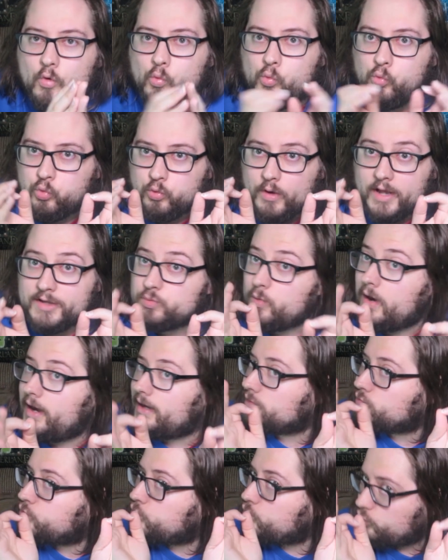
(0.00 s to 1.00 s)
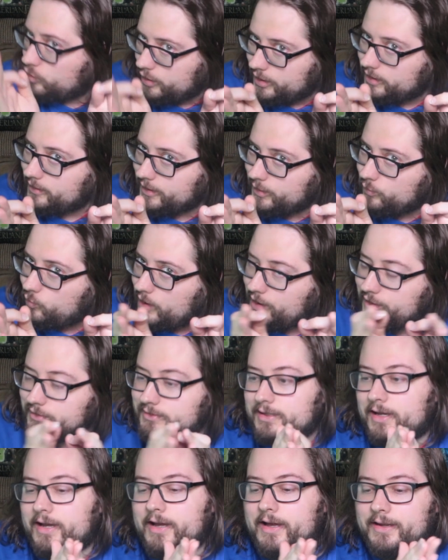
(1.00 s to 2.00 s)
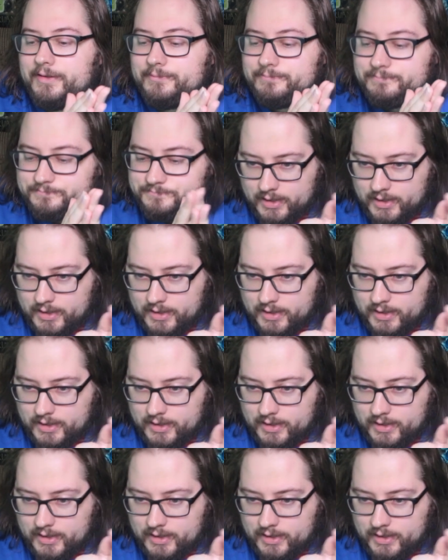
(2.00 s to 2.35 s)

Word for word: That's why it's really well done.